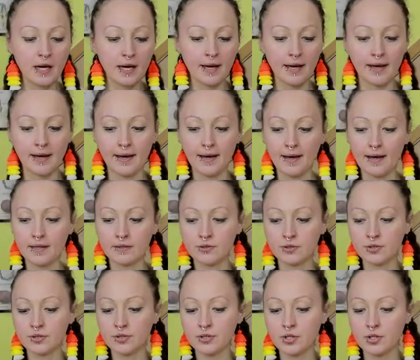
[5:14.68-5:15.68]

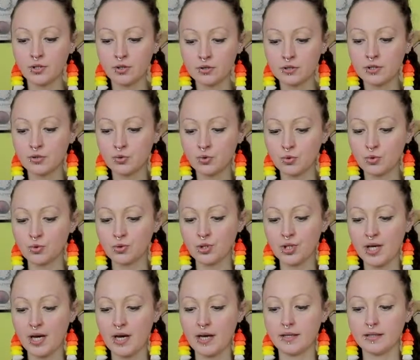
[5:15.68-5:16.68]
And in order to
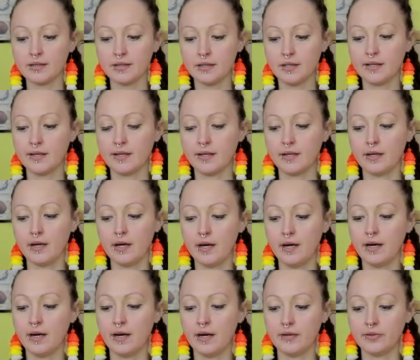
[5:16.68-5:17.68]
create
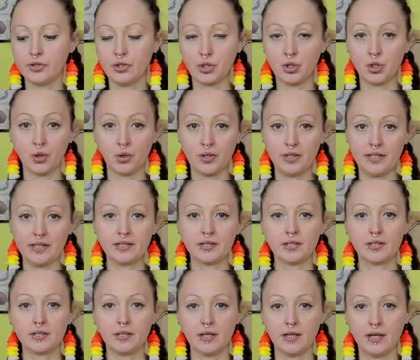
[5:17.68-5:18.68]
the
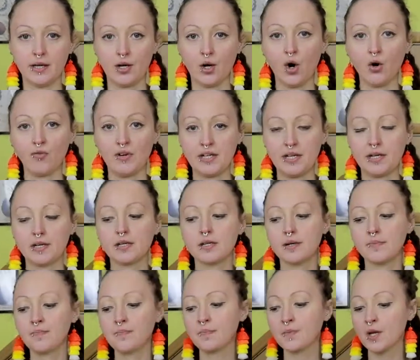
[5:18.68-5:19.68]
chocolate covering,
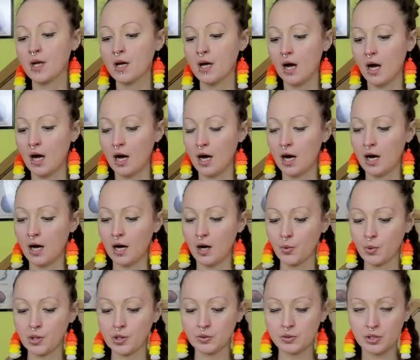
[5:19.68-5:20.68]

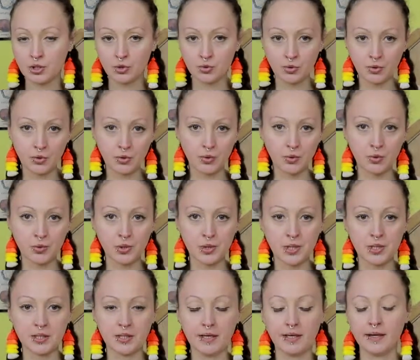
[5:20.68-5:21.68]
we're going to
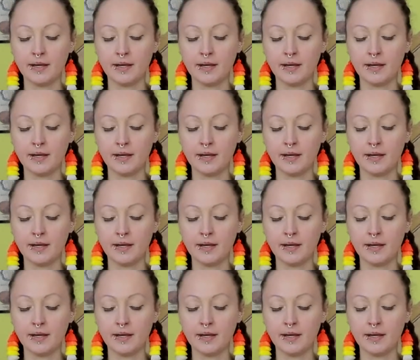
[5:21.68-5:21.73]
use